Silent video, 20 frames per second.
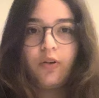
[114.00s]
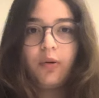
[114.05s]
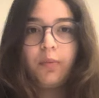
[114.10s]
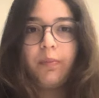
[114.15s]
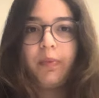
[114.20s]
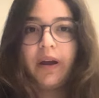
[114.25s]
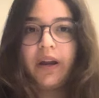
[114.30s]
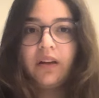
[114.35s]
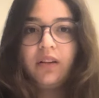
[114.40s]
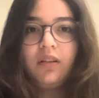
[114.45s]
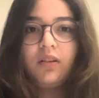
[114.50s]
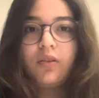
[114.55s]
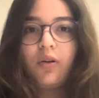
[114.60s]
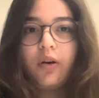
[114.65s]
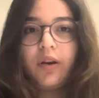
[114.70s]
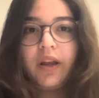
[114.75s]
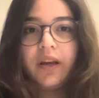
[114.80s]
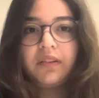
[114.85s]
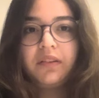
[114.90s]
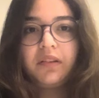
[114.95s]
parallel
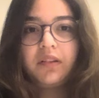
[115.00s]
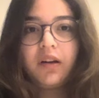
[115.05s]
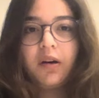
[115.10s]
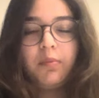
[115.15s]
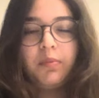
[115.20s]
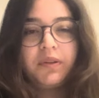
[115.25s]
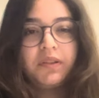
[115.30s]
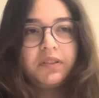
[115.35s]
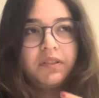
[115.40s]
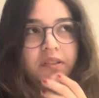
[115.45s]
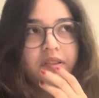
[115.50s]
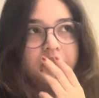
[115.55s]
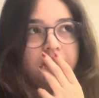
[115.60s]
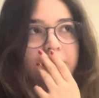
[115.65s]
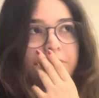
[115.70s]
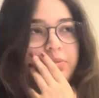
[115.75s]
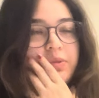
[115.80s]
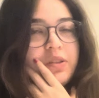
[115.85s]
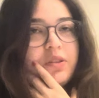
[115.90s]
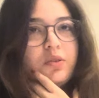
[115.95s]
connected
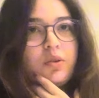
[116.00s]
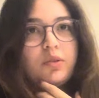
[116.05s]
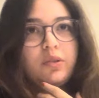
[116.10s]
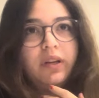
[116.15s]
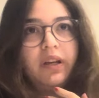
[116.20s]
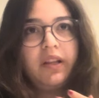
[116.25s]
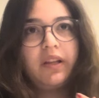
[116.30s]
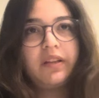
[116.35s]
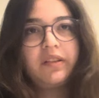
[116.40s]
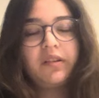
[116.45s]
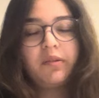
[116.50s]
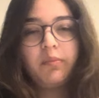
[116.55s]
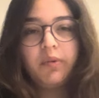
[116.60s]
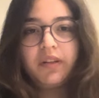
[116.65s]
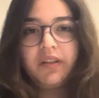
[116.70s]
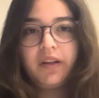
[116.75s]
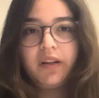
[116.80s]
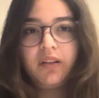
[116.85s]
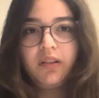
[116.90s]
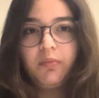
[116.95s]
capacitors with no dielectric
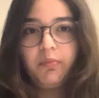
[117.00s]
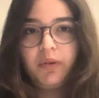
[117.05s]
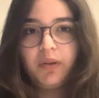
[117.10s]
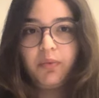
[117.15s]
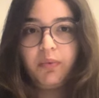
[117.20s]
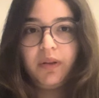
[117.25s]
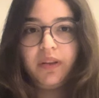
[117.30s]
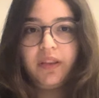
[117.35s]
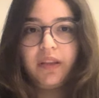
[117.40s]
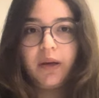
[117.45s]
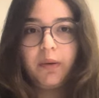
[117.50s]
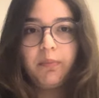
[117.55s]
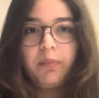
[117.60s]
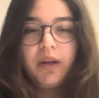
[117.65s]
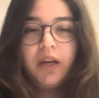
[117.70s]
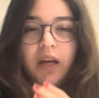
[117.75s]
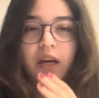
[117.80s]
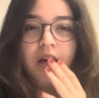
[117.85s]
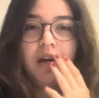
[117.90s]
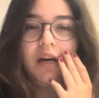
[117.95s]
material in between them,
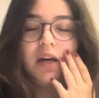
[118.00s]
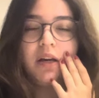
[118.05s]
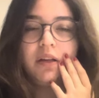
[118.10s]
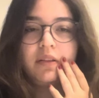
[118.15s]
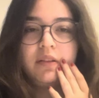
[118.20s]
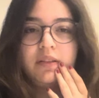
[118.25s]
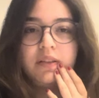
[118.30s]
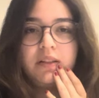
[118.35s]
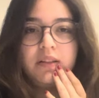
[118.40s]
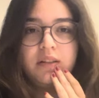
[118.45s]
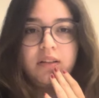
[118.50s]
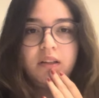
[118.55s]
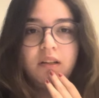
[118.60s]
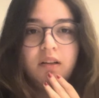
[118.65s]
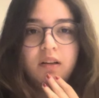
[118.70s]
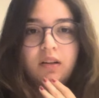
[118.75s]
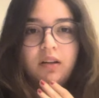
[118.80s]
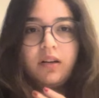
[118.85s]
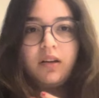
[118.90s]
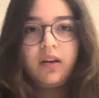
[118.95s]

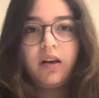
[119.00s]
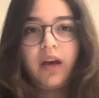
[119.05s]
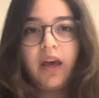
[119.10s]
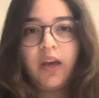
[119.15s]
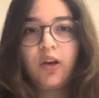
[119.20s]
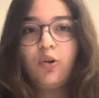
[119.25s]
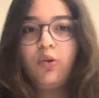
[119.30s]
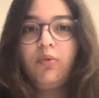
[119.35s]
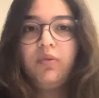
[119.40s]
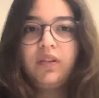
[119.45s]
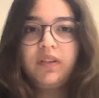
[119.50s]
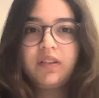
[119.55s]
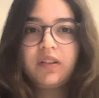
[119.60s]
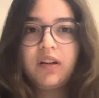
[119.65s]
the equivalent